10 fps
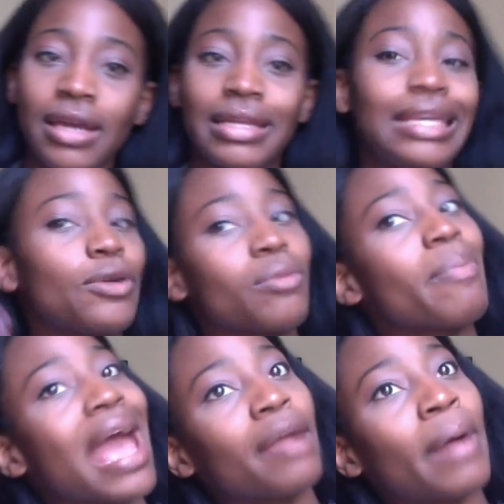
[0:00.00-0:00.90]
could hear
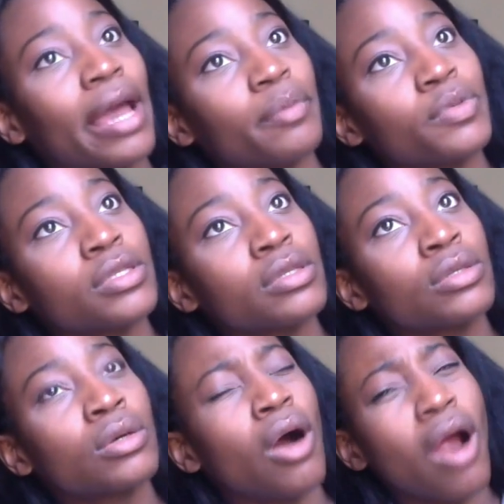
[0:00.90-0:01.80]
bagpipes.
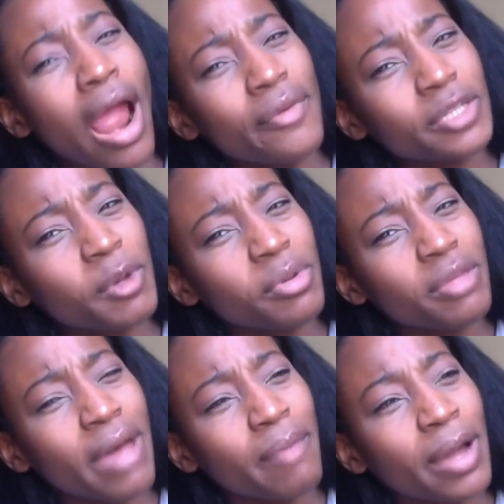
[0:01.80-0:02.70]
Are Irish people the
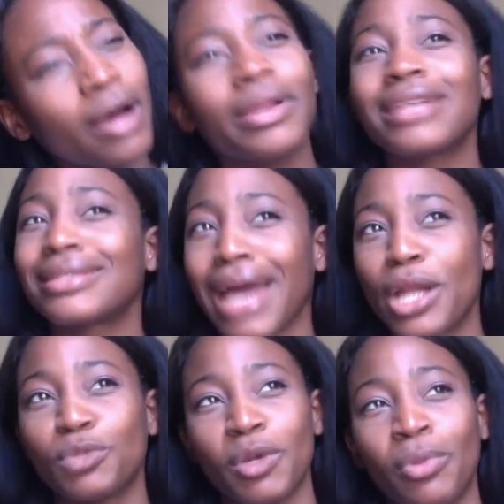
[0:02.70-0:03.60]
bagpipes? Oh, that's
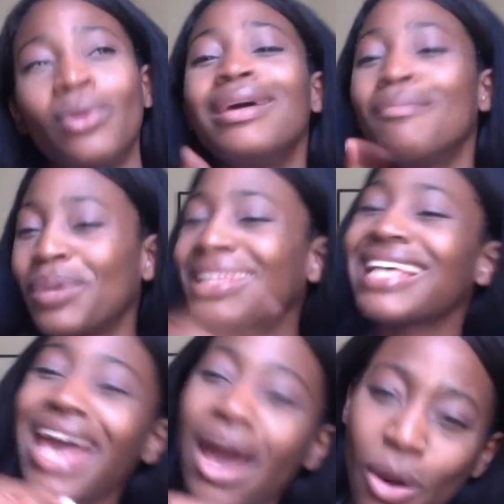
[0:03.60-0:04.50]
Scottish people. But
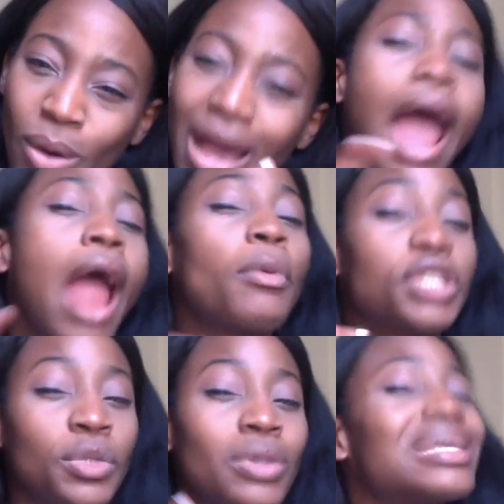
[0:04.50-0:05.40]
that's how
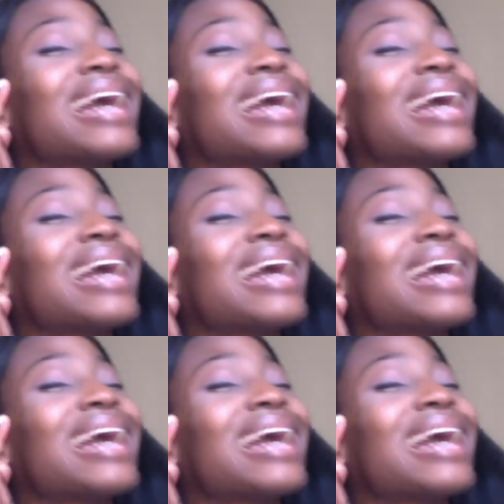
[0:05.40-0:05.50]
Irish he was. I